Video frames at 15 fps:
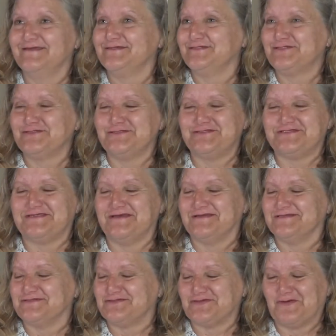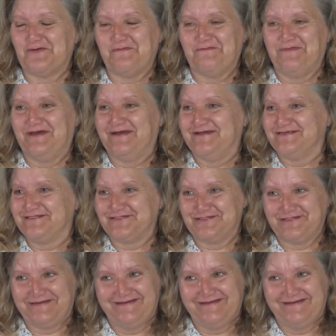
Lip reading: She's done so much.